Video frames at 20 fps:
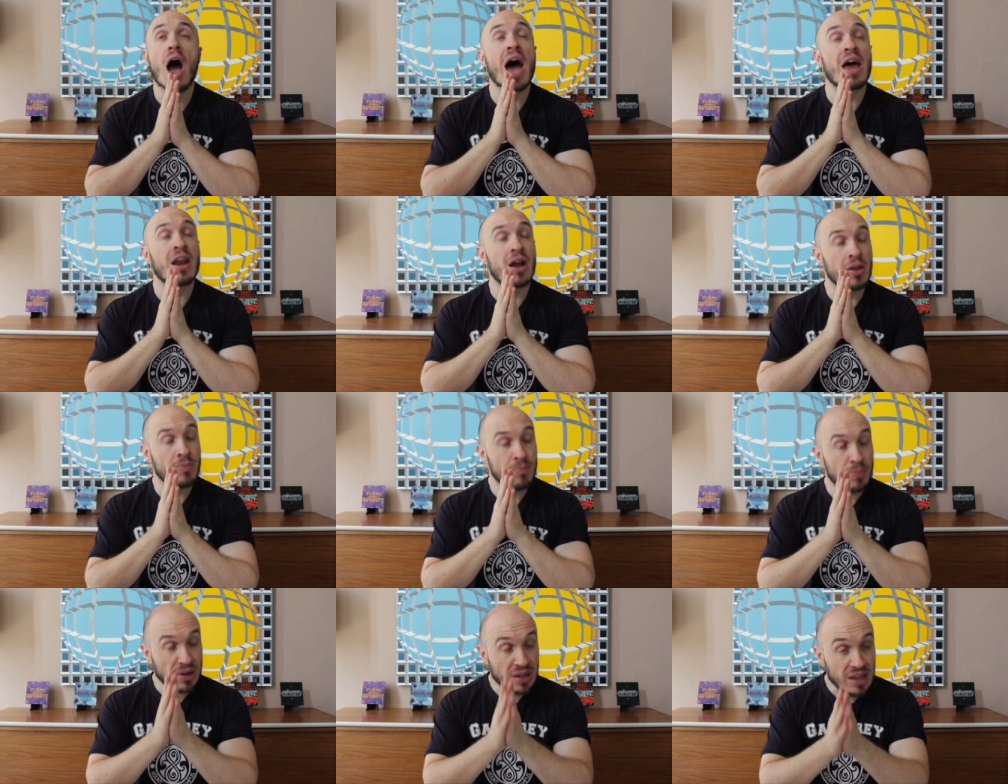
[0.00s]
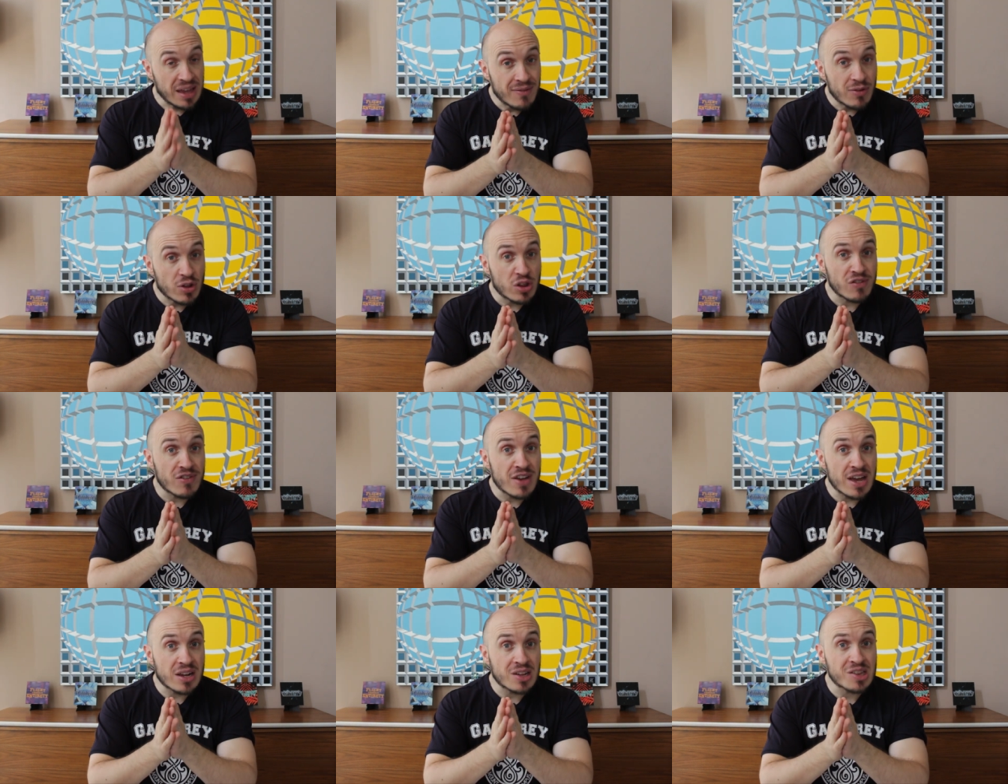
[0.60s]
and I believe
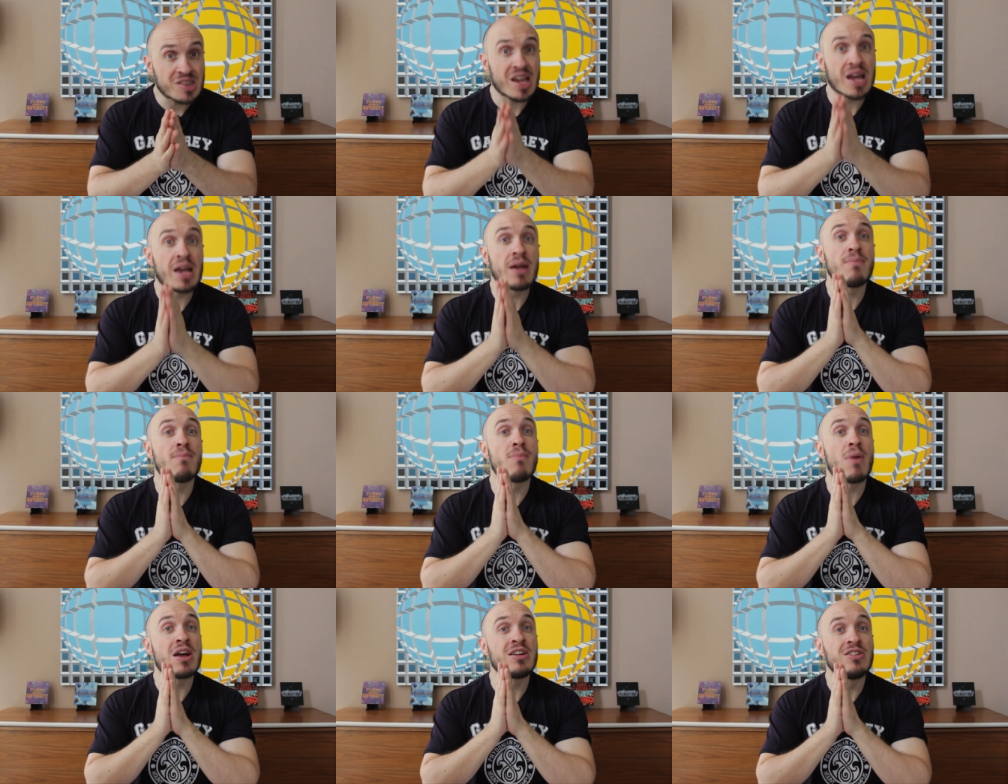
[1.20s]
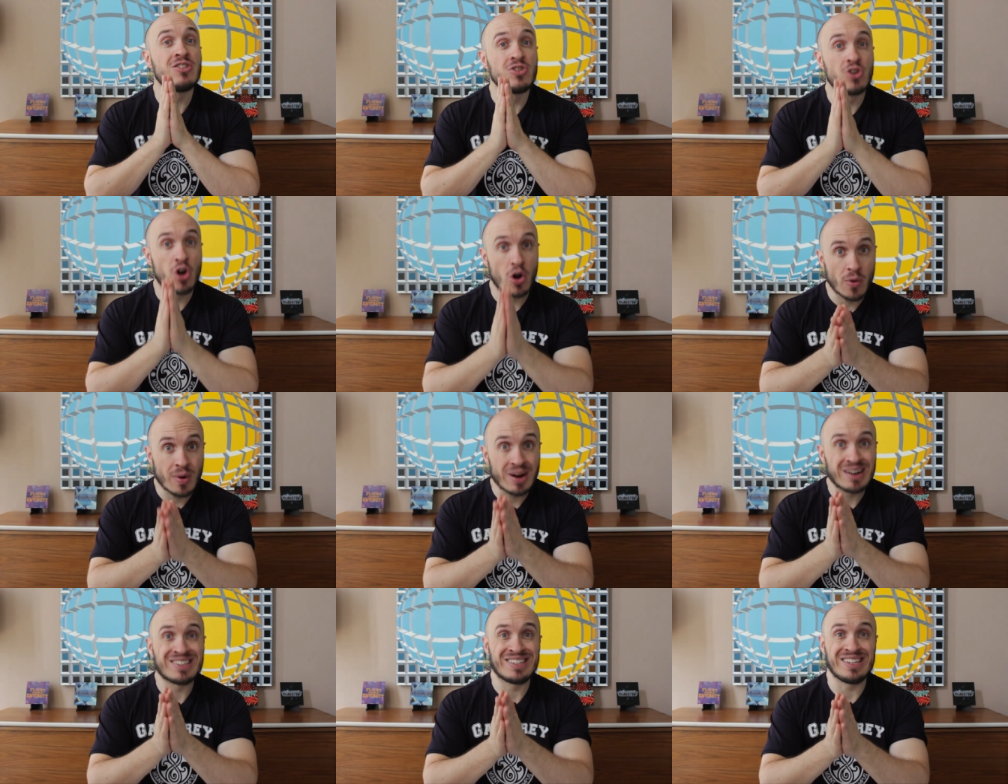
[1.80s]
it's fair to say,
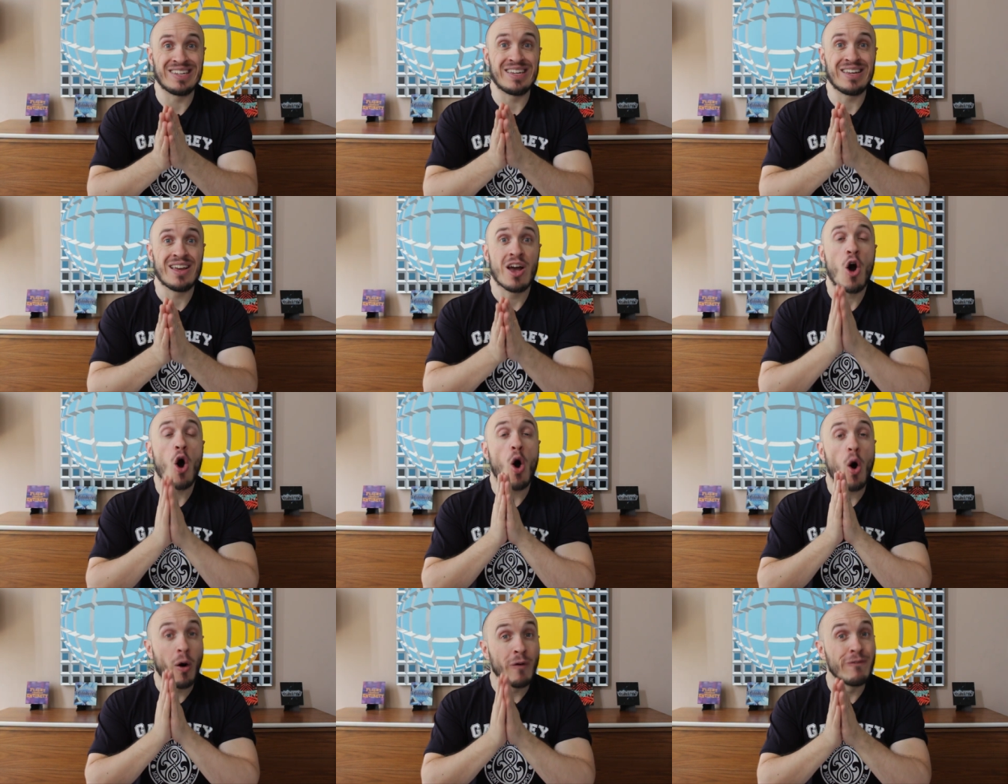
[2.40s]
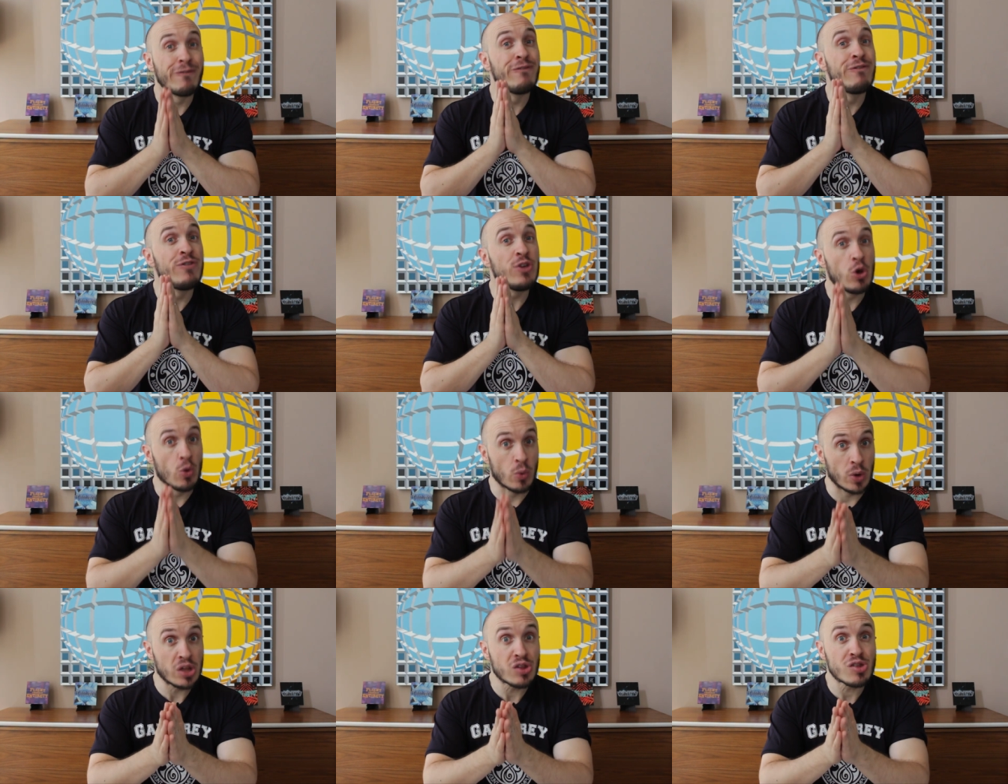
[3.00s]
minority of
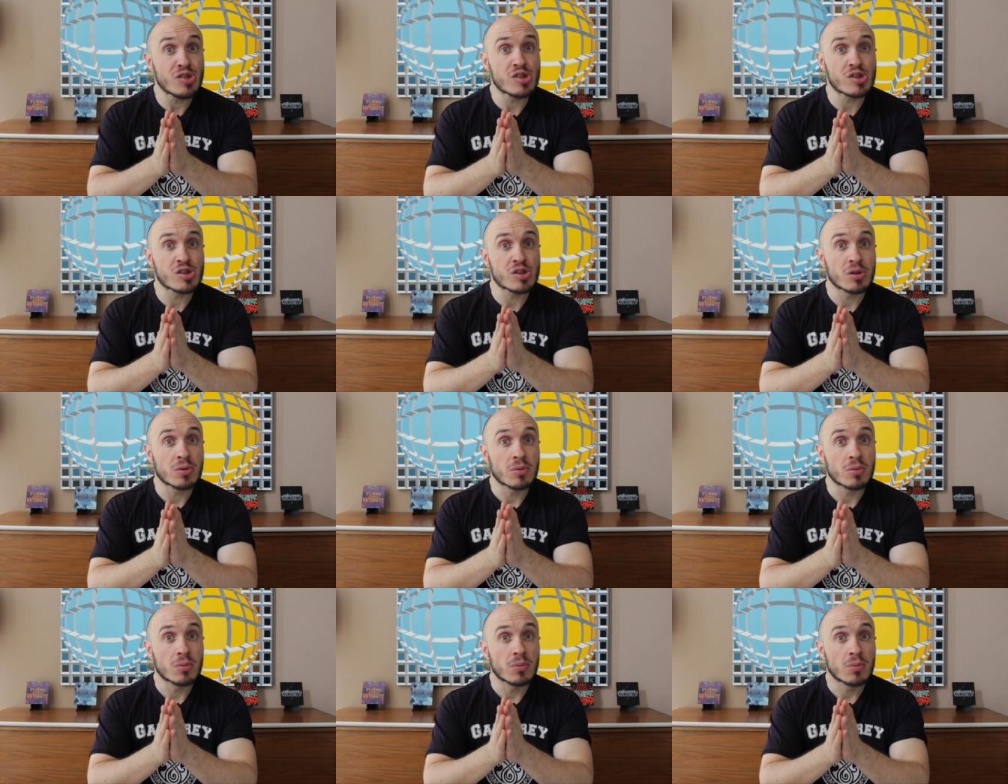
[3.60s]
viewers,